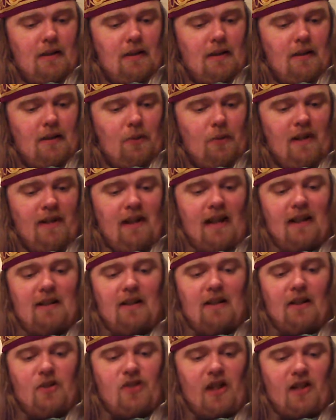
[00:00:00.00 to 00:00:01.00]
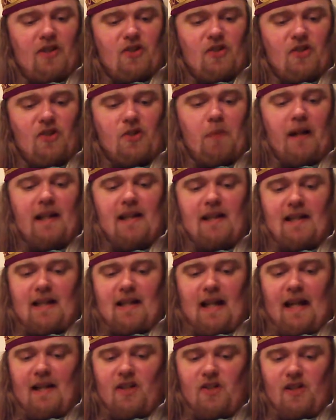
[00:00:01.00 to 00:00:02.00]
where the Anglo-Saxons baked
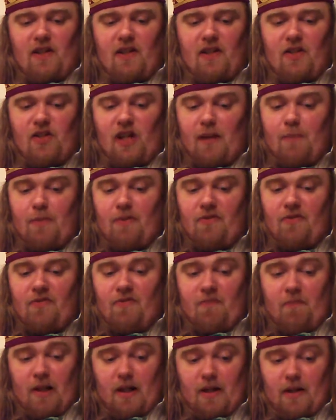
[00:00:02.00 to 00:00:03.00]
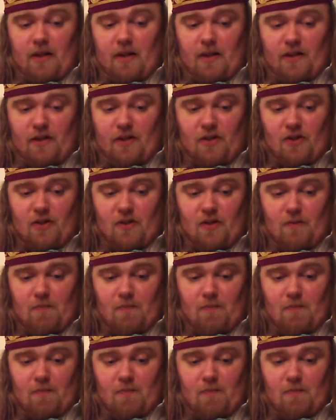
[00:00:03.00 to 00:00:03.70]
cakes in the shape of birds.